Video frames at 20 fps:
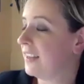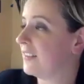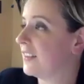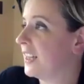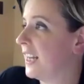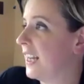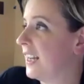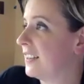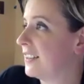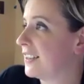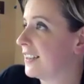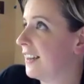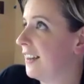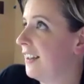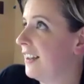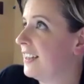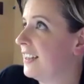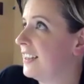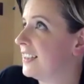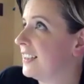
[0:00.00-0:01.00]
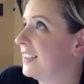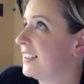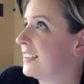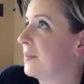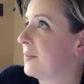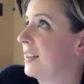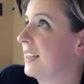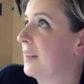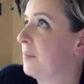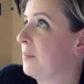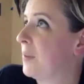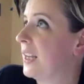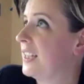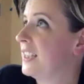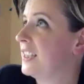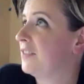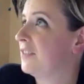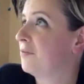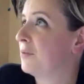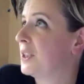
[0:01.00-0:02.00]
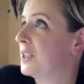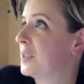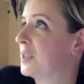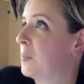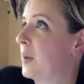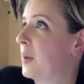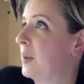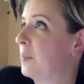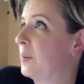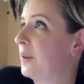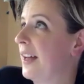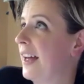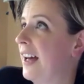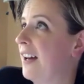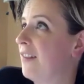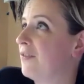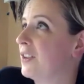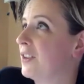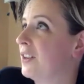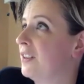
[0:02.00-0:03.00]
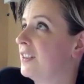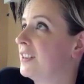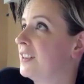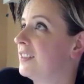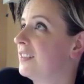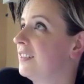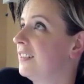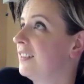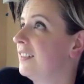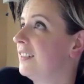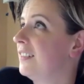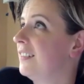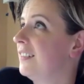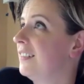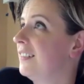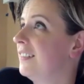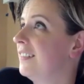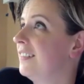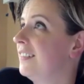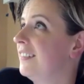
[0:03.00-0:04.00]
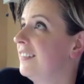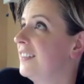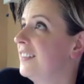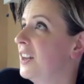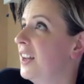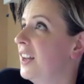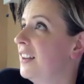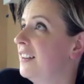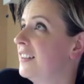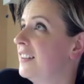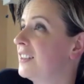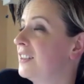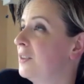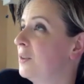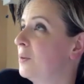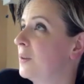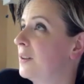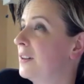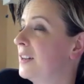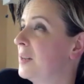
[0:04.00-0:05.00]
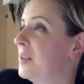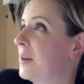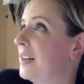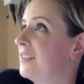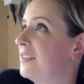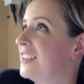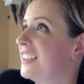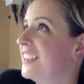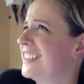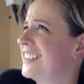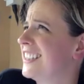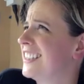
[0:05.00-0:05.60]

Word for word: the next line isn't it something like plenty of worse people have and and not worried about it.